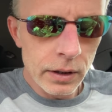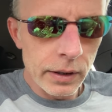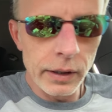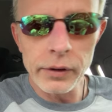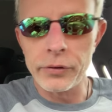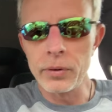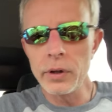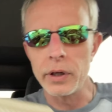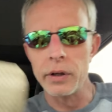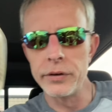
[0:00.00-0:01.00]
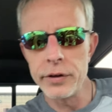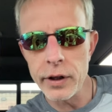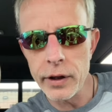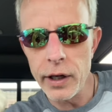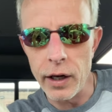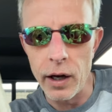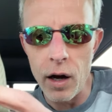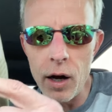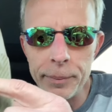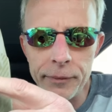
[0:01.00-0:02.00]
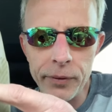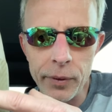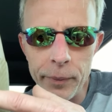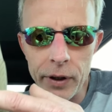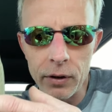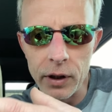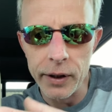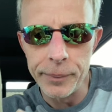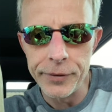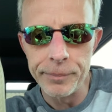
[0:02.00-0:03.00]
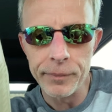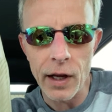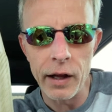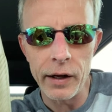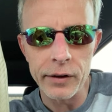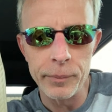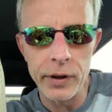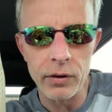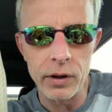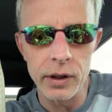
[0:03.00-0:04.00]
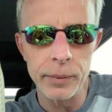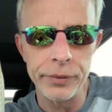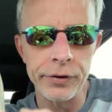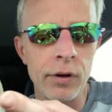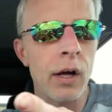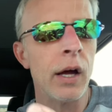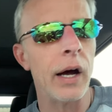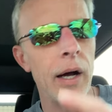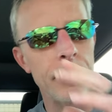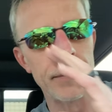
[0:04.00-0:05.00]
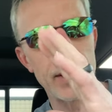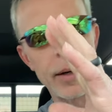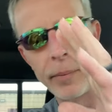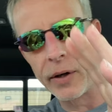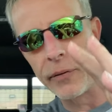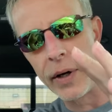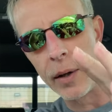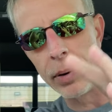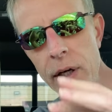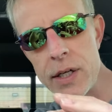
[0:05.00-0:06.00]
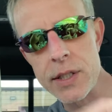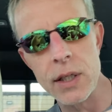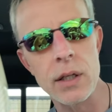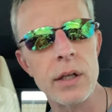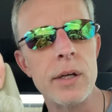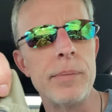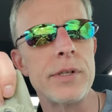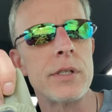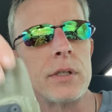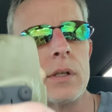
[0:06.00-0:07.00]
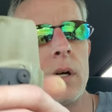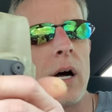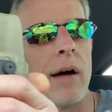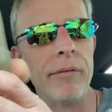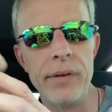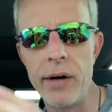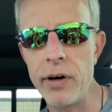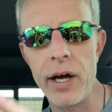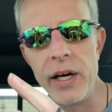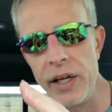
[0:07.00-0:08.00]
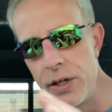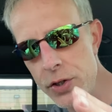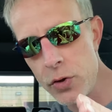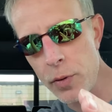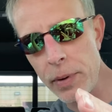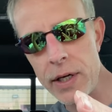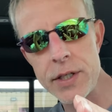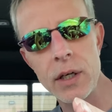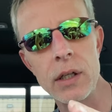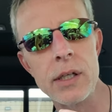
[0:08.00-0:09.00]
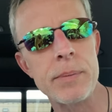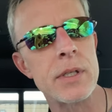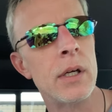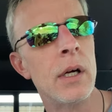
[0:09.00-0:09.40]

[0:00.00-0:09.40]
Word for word: That looks really good. Check that out. I opted for the metal clips. I like the metal clips. I'm not a big fan of plastic clips. I've never had any issues with plastic clips,